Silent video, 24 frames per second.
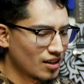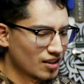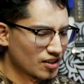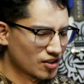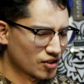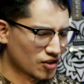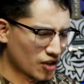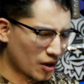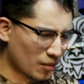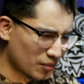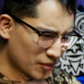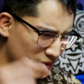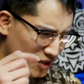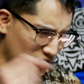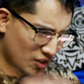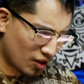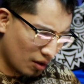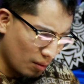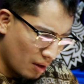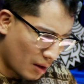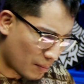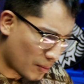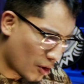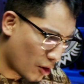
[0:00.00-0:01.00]
Some
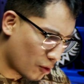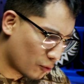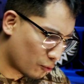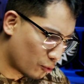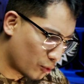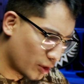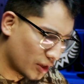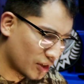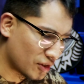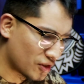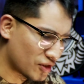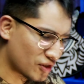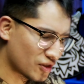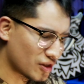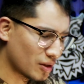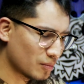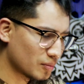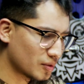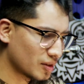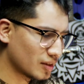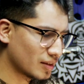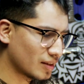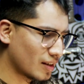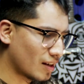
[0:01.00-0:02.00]
about rich,
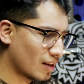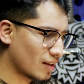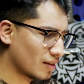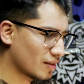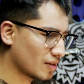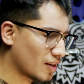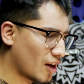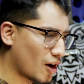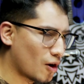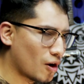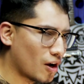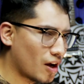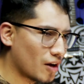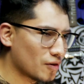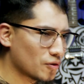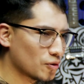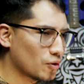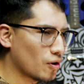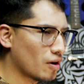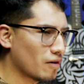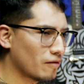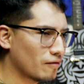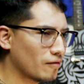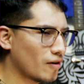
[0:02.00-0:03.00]
something that
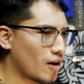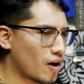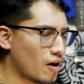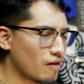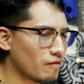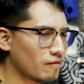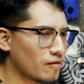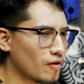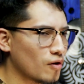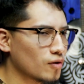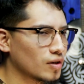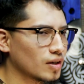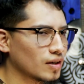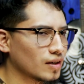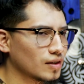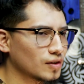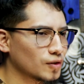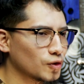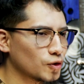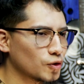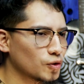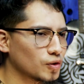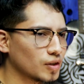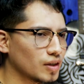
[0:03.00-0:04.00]
I found like a
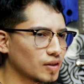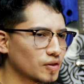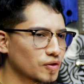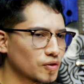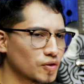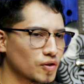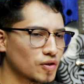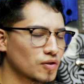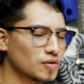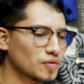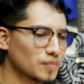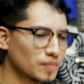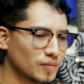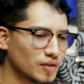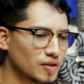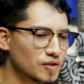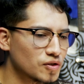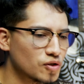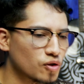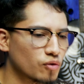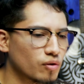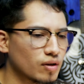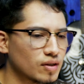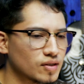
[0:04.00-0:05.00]
little
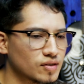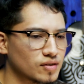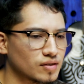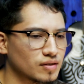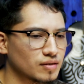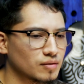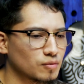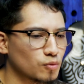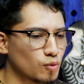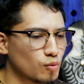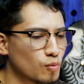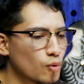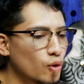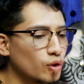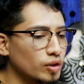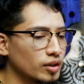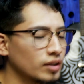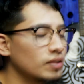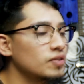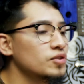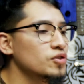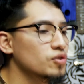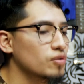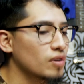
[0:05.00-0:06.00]
interesting. Or more
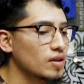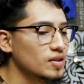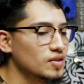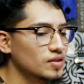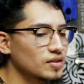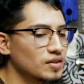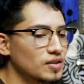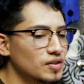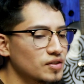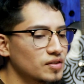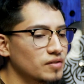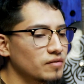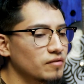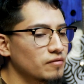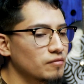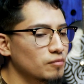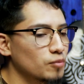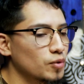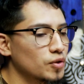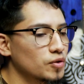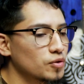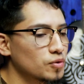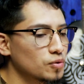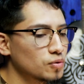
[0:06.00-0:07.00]
than interesting is
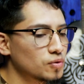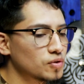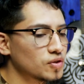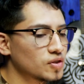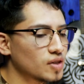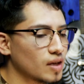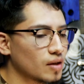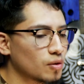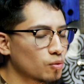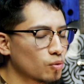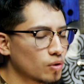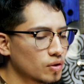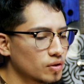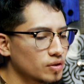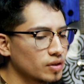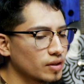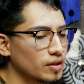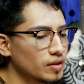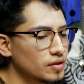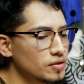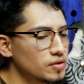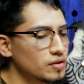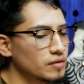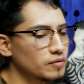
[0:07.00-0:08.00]
when you said in one of
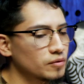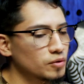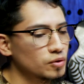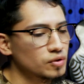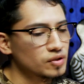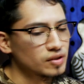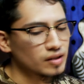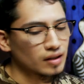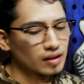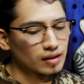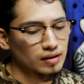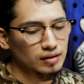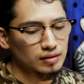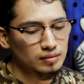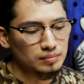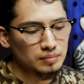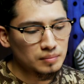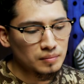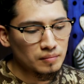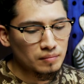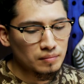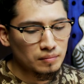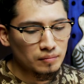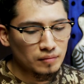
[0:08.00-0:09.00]
the interviews that
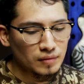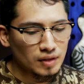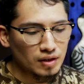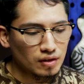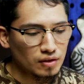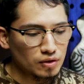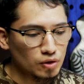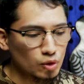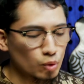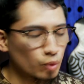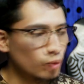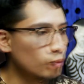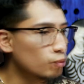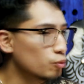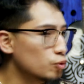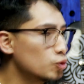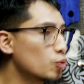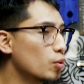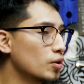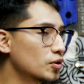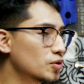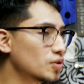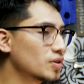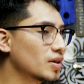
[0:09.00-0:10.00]

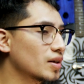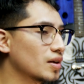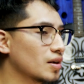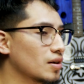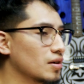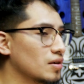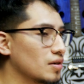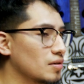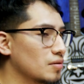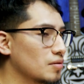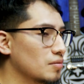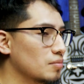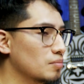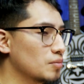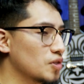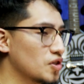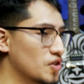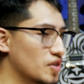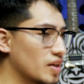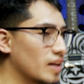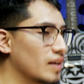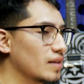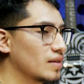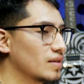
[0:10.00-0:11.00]
you went to get a
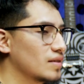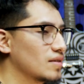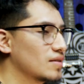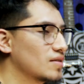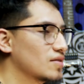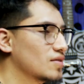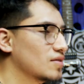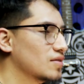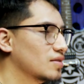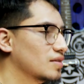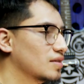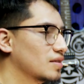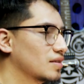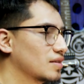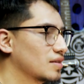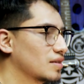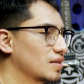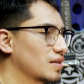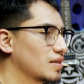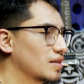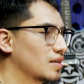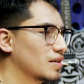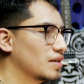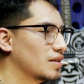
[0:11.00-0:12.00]
Mercedes
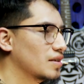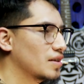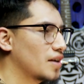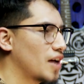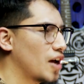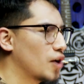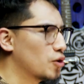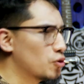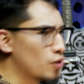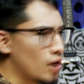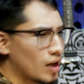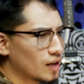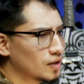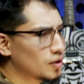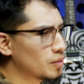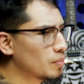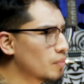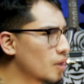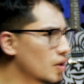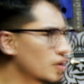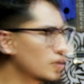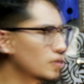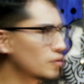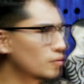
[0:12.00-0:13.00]
and you had the
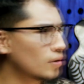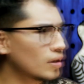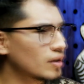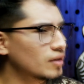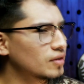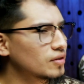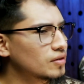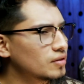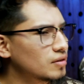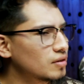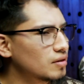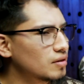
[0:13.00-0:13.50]
money ready,